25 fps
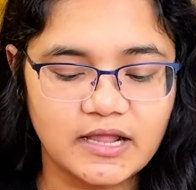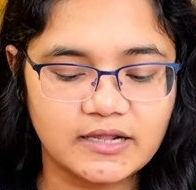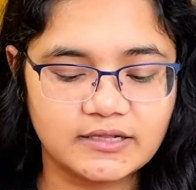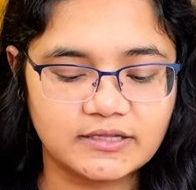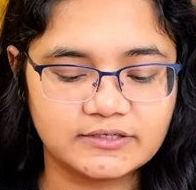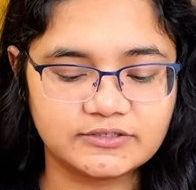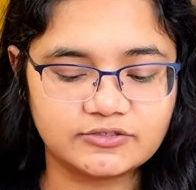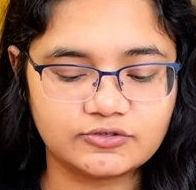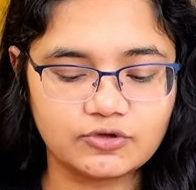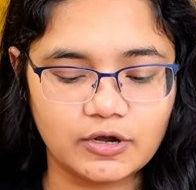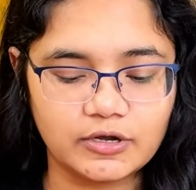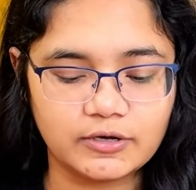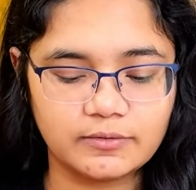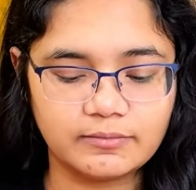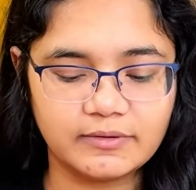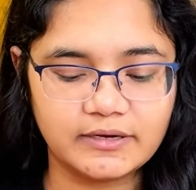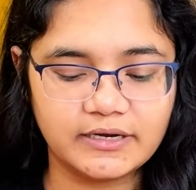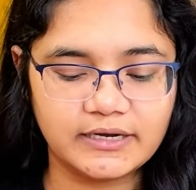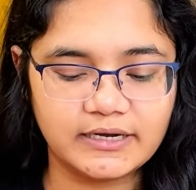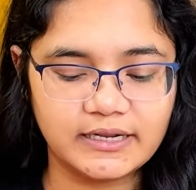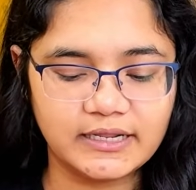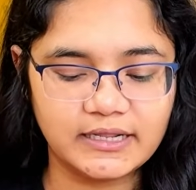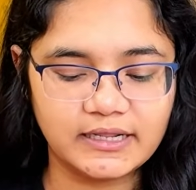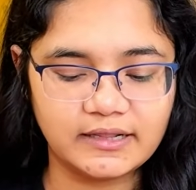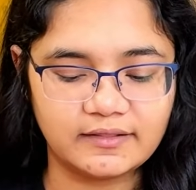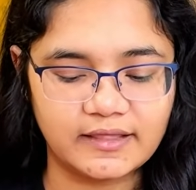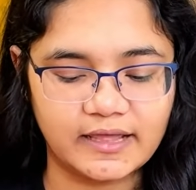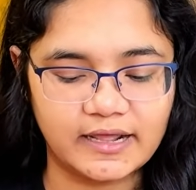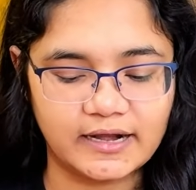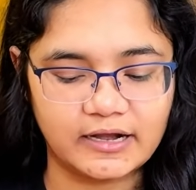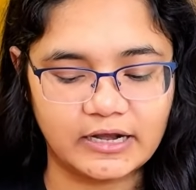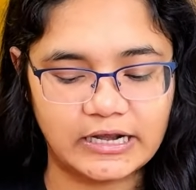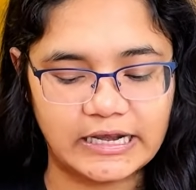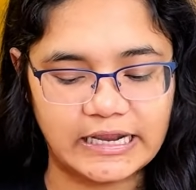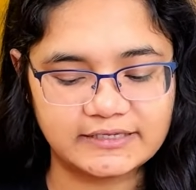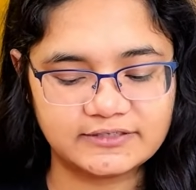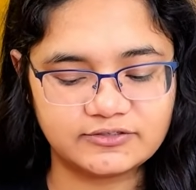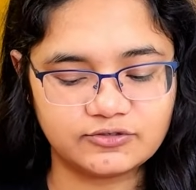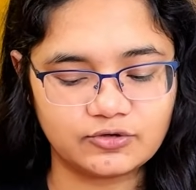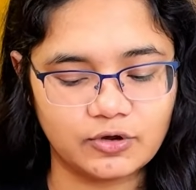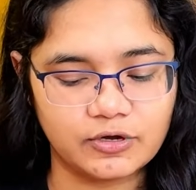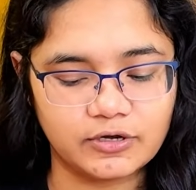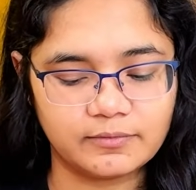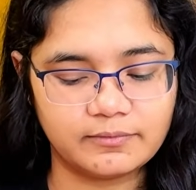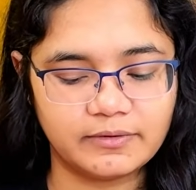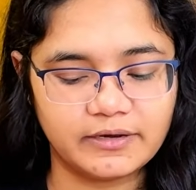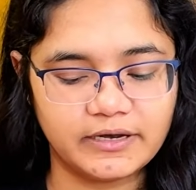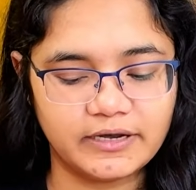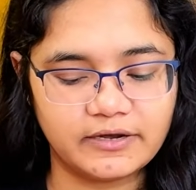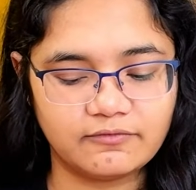The solubility, they are less
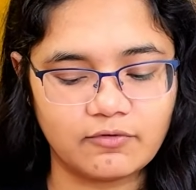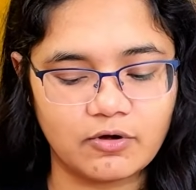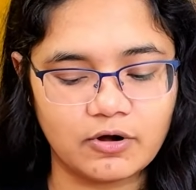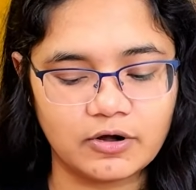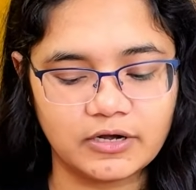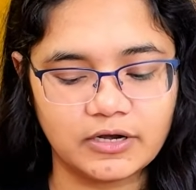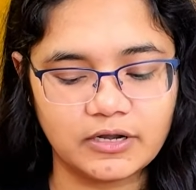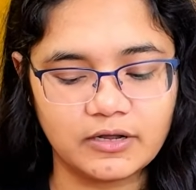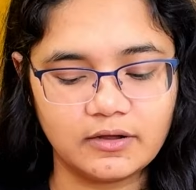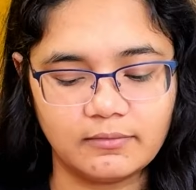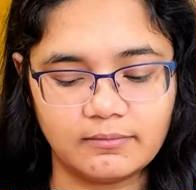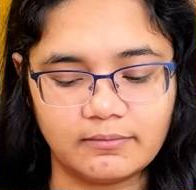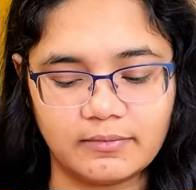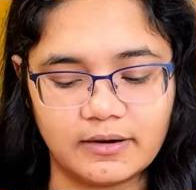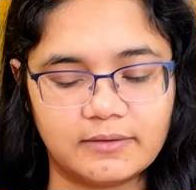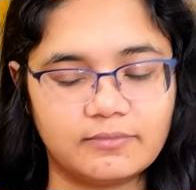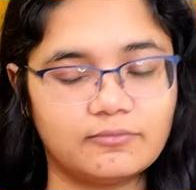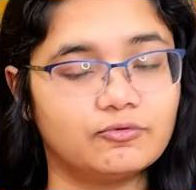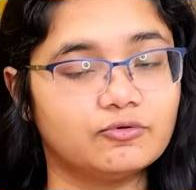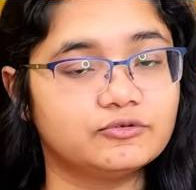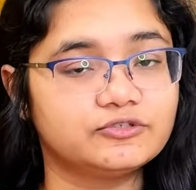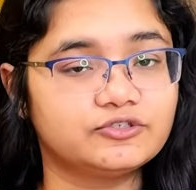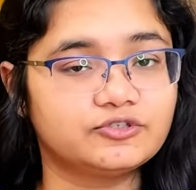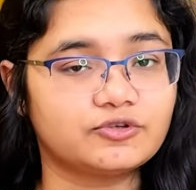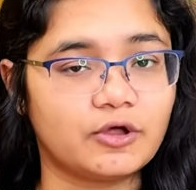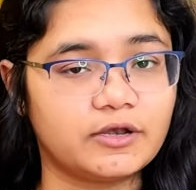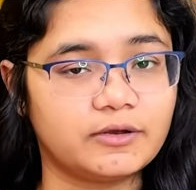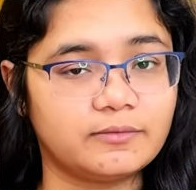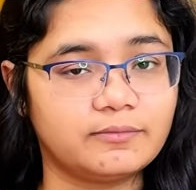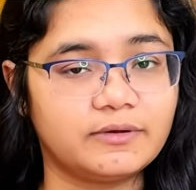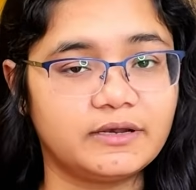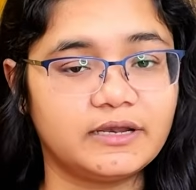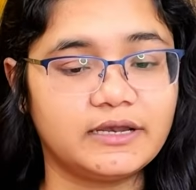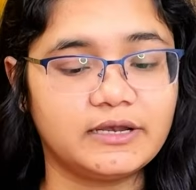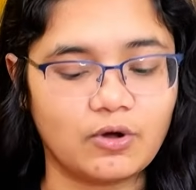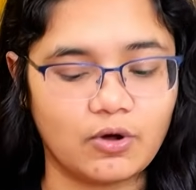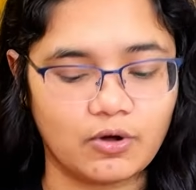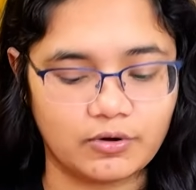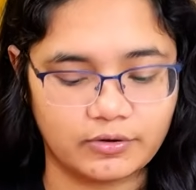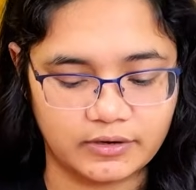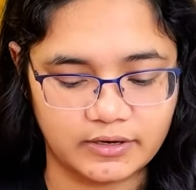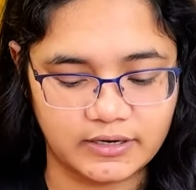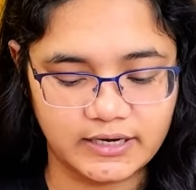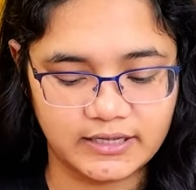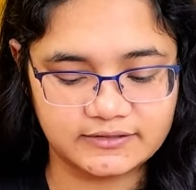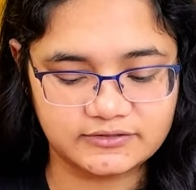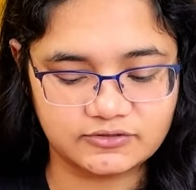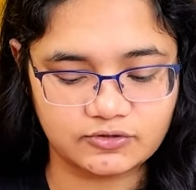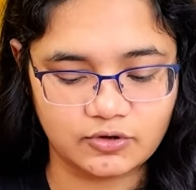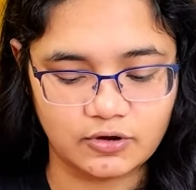soluble in water but more soluble in
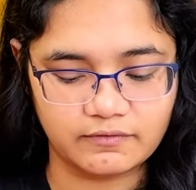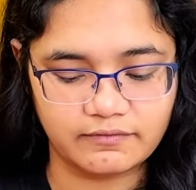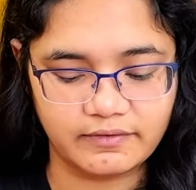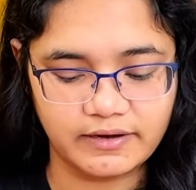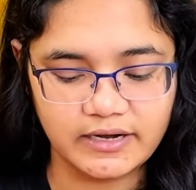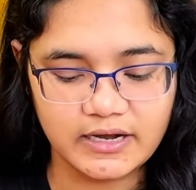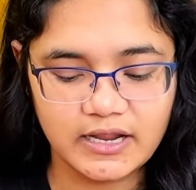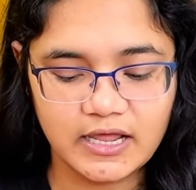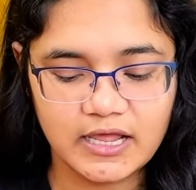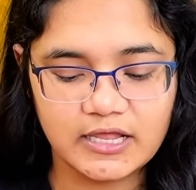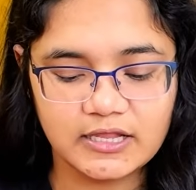organic solvent.